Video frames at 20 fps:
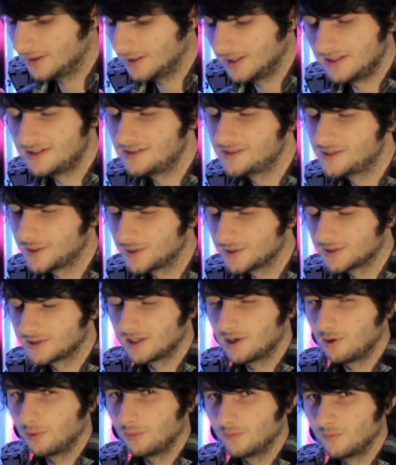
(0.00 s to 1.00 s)
It does
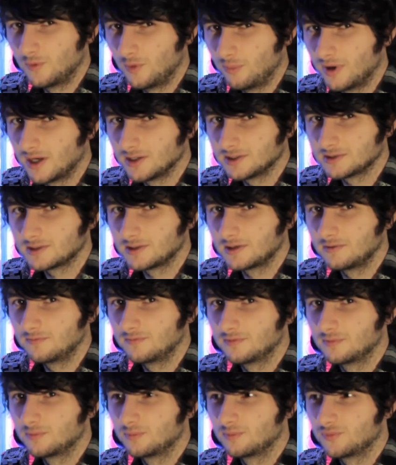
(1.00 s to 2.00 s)
get repetitive
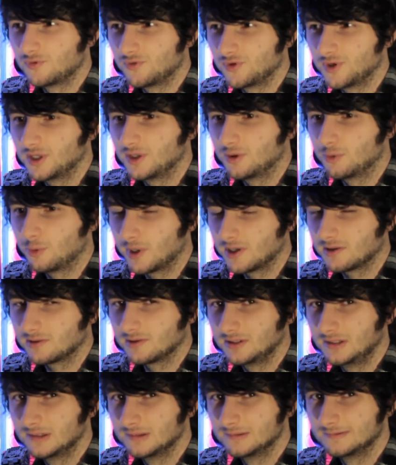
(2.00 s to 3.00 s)
pretty quickly.